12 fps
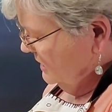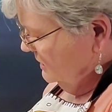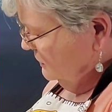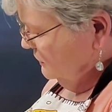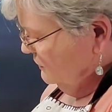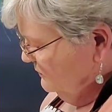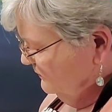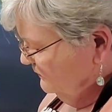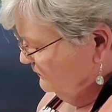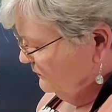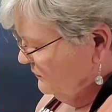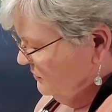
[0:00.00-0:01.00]
here,
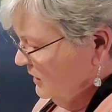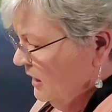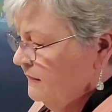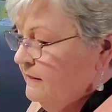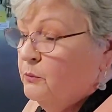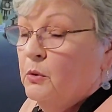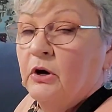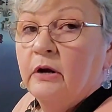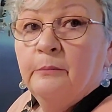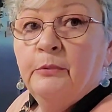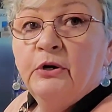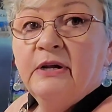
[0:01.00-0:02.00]
then we're going
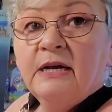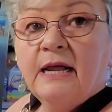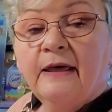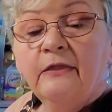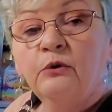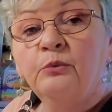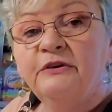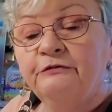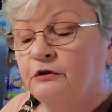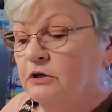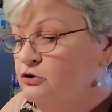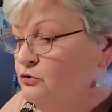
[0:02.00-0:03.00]
to put it in the
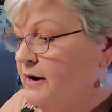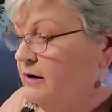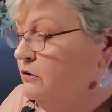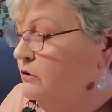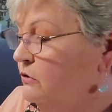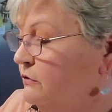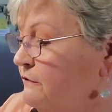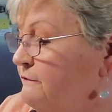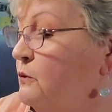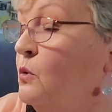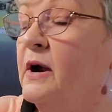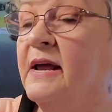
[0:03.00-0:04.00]
refrigerator
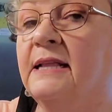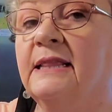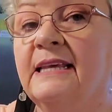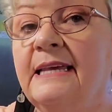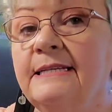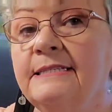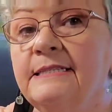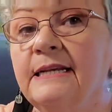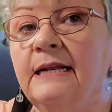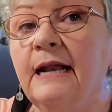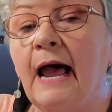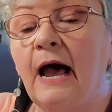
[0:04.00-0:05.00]
for at least
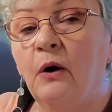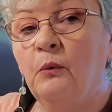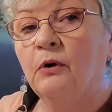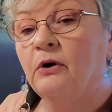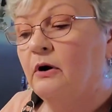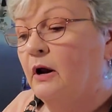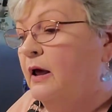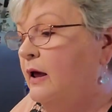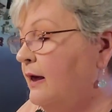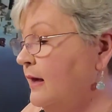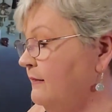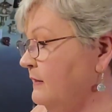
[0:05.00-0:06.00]
an hour,
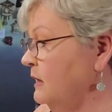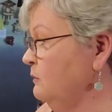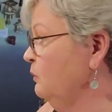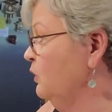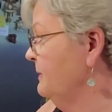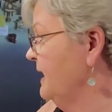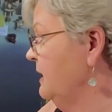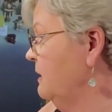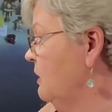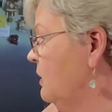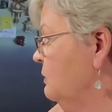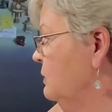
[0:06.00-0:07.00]
and then we'll make
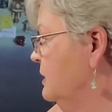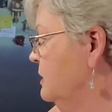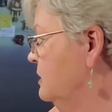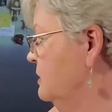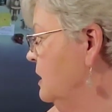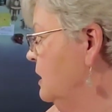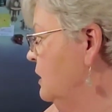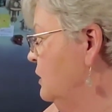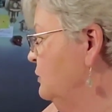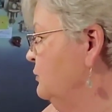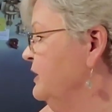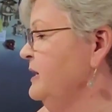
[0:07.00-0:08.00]
our
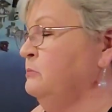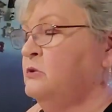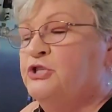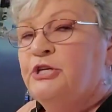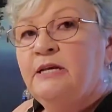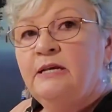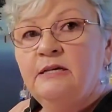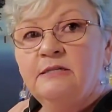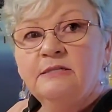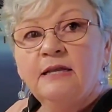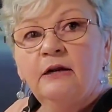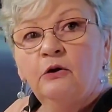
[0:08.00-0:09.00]
cream
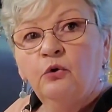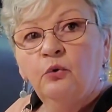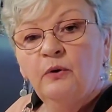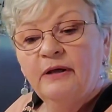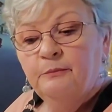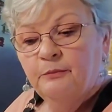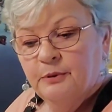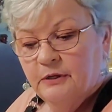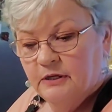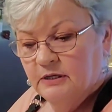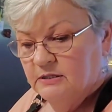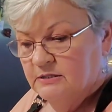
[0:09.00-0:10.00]
cheese and Cool Whip
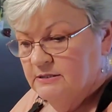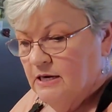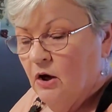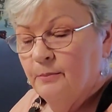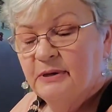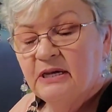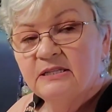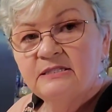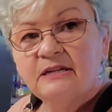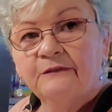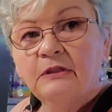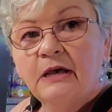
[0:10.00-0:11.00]
topping and
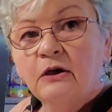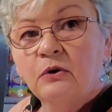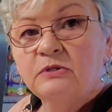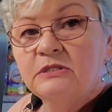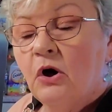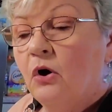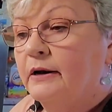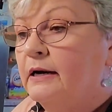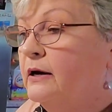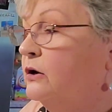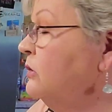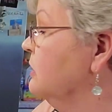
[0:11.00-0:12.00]
stuff that goes on
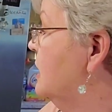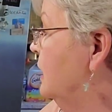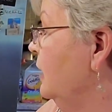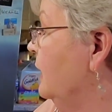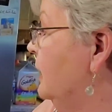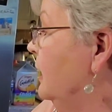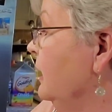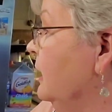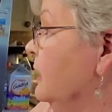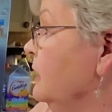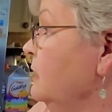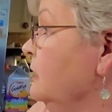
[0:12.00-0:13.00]
here,
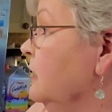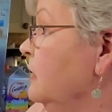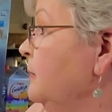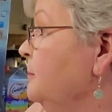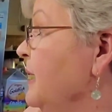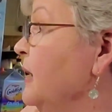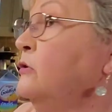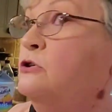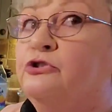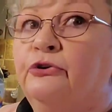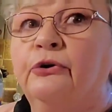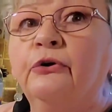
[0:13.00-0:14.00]
and
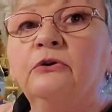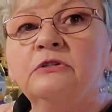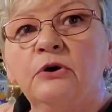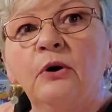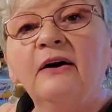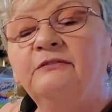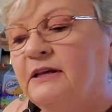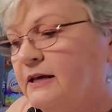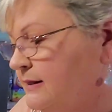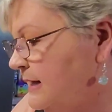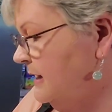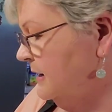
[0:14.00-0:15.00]
powdered sugar. So I'll have to
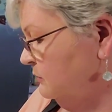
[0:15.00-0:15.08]
get that